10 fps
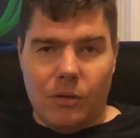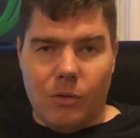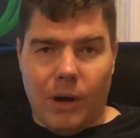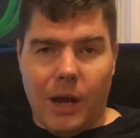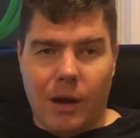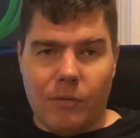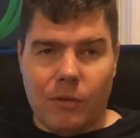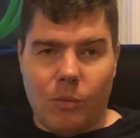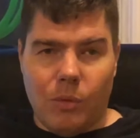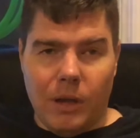do I have
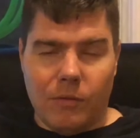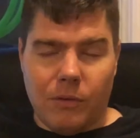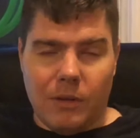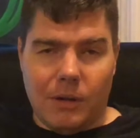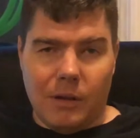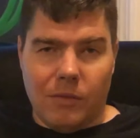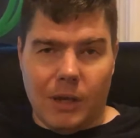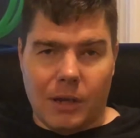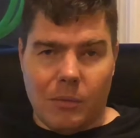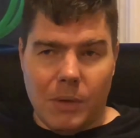to wait for the TV
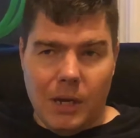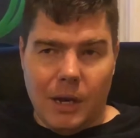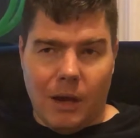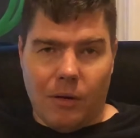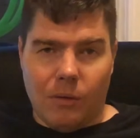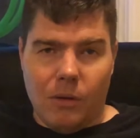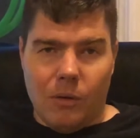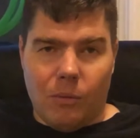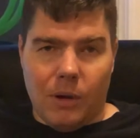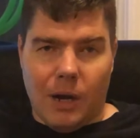to come in now
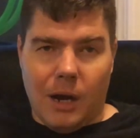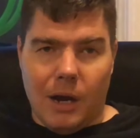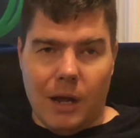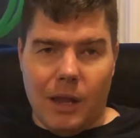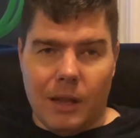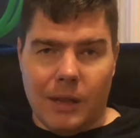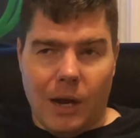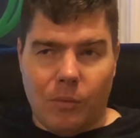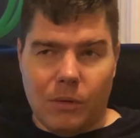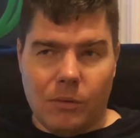when I,
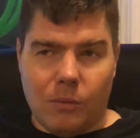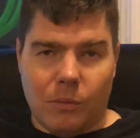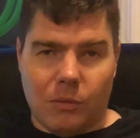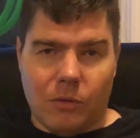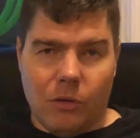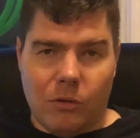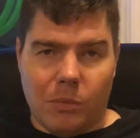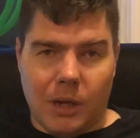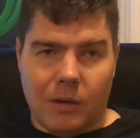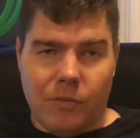that wasn't what was told to
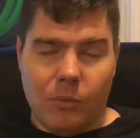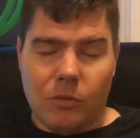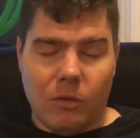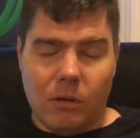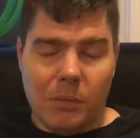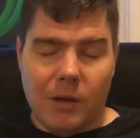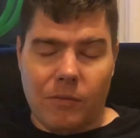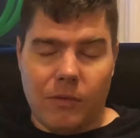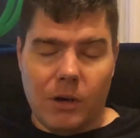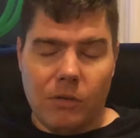me, and if it was told to me
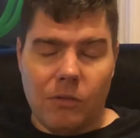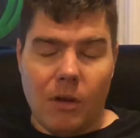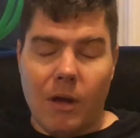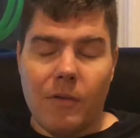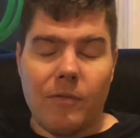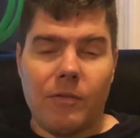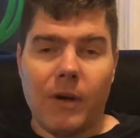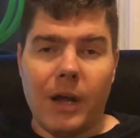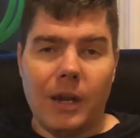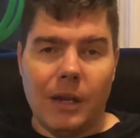at first,
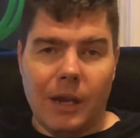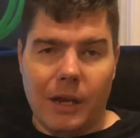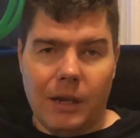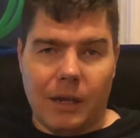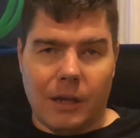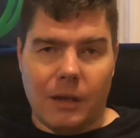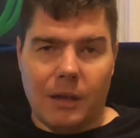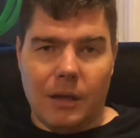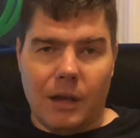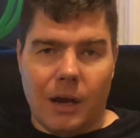fine and dandy.
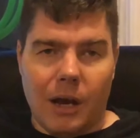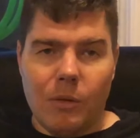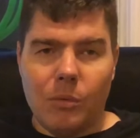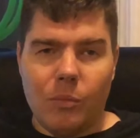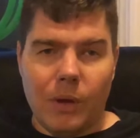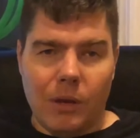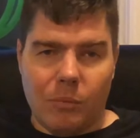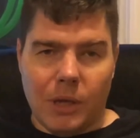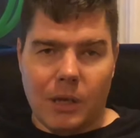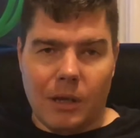I will
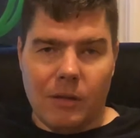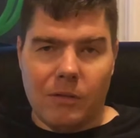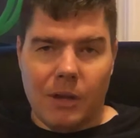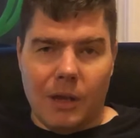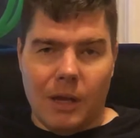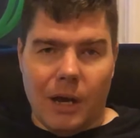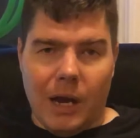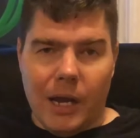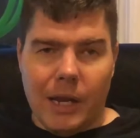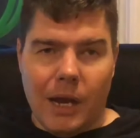wait because
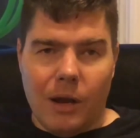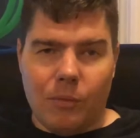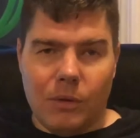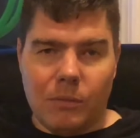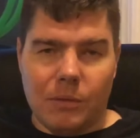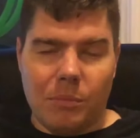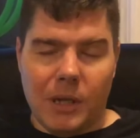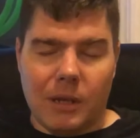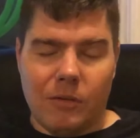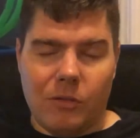I got what would
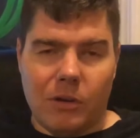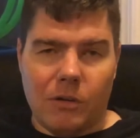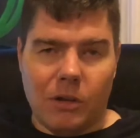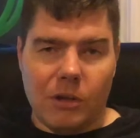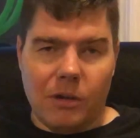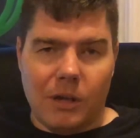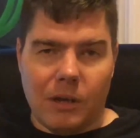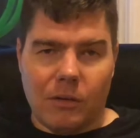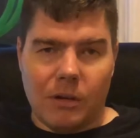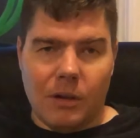be considered a good
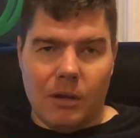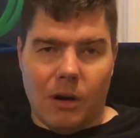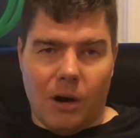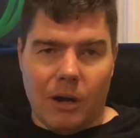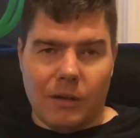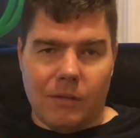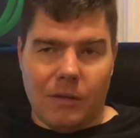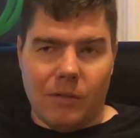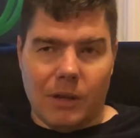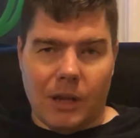deal on a
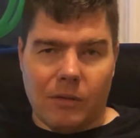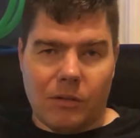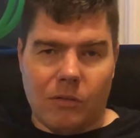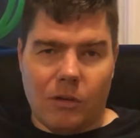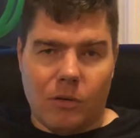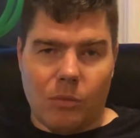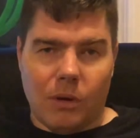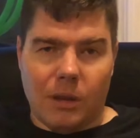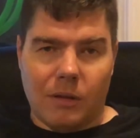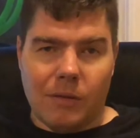TV that's considered
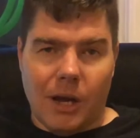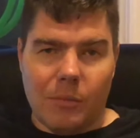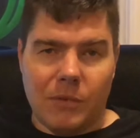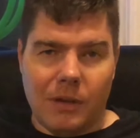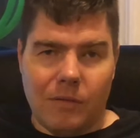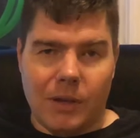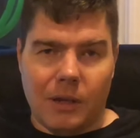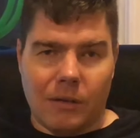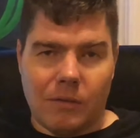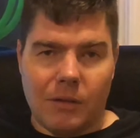one of the top
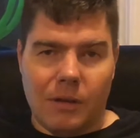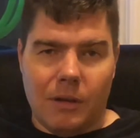TVs